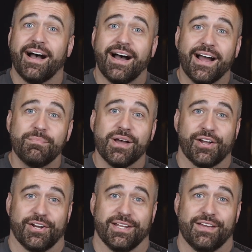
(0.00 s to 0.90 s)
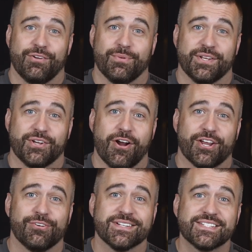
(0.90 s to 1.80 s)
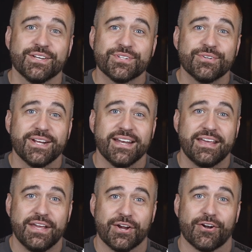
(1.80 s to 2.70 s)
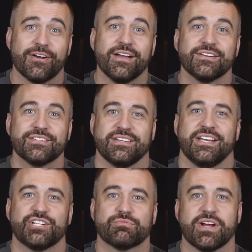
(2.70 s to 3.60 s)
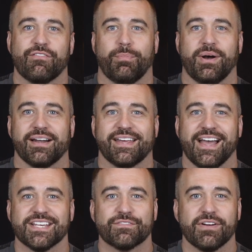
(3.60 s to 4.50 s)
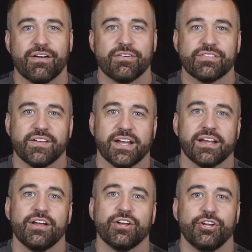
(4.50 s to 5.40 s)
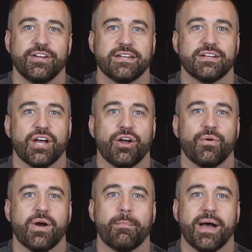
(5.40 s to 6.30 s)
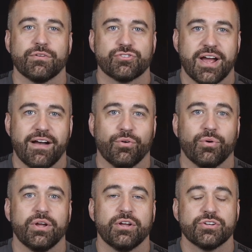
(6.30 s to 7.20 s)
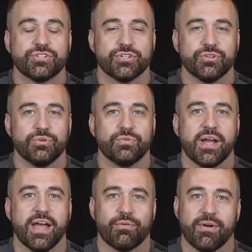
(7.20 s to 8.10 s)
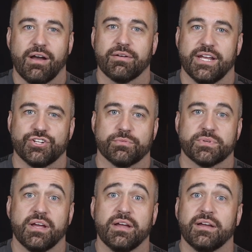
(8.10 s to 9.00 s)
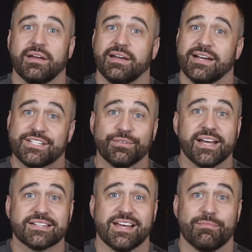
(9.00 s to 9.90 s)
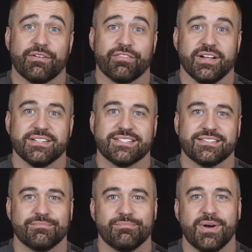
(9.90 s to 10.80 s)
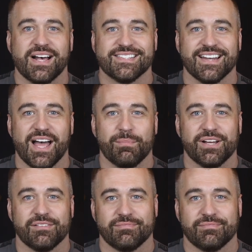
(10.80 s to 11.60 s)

I'm not going to leave you in the dark. You can still tune in here to the Egypt Travel Podcast for everything you need to know about travel to and around Egypt. Until next time, my friends, Masala.